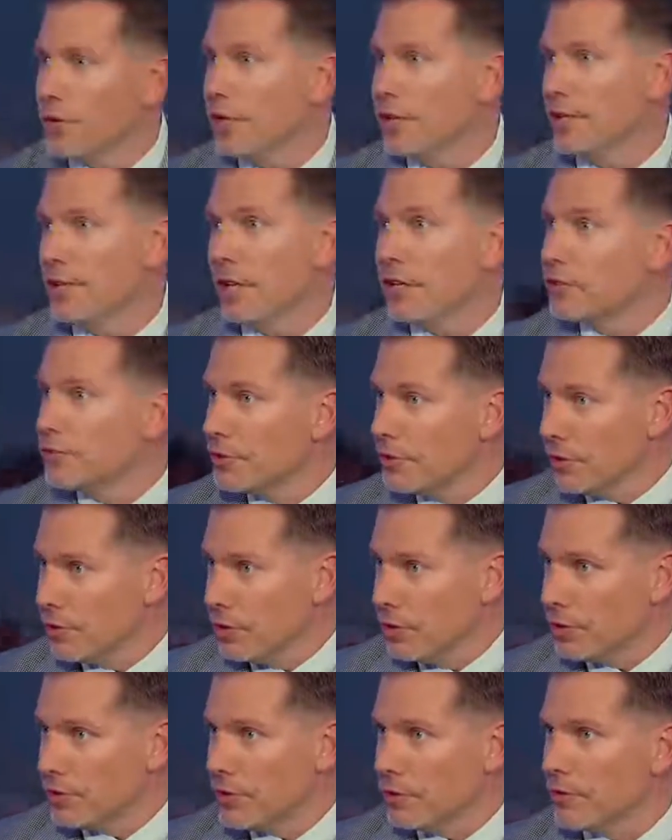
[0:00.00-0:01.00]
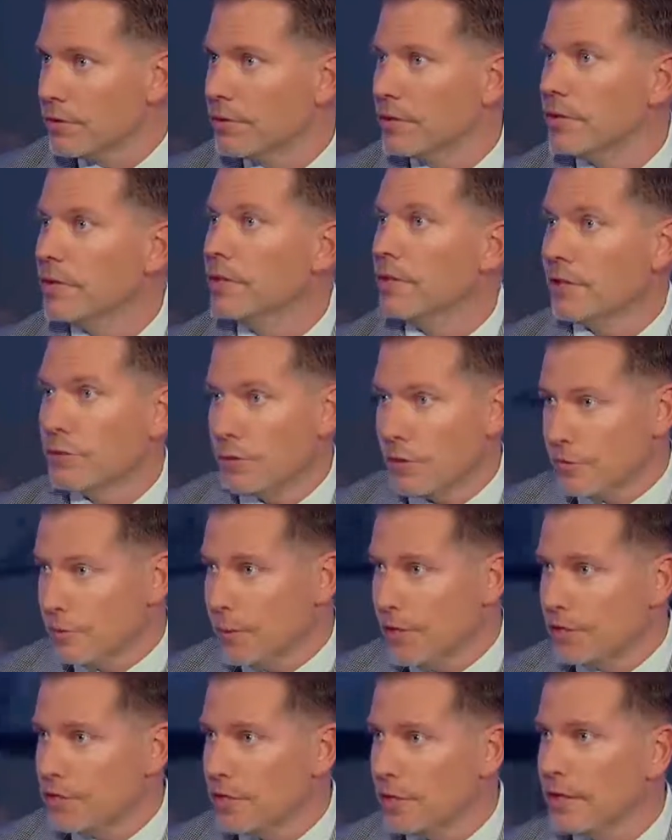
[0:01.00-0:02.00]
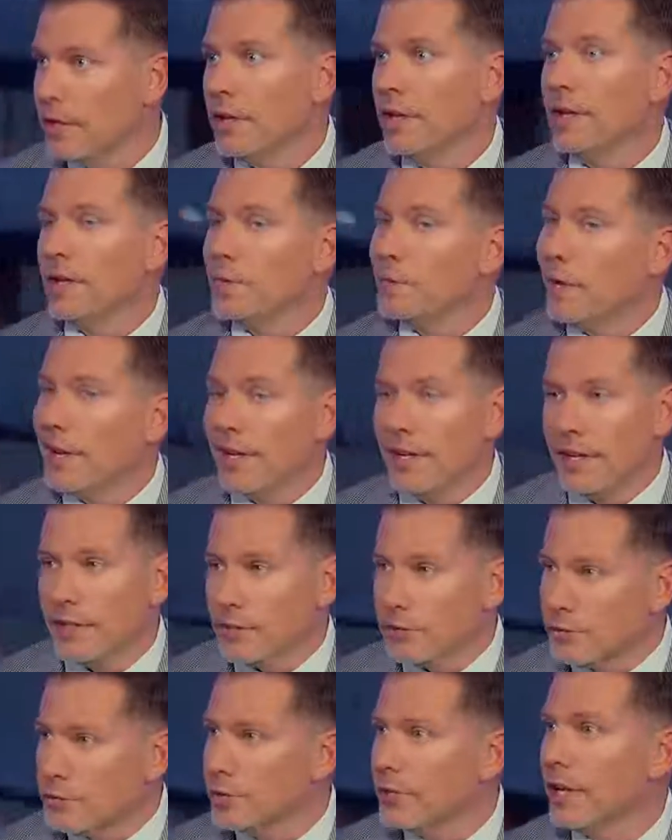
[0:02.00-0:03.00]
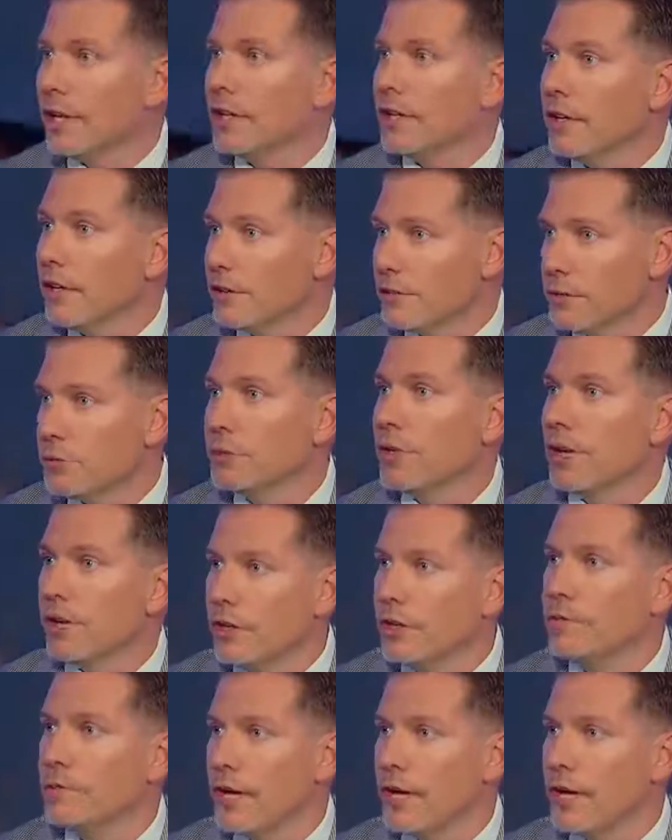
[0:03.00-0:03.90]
industrial uses, as we've mentioned, but it's a really good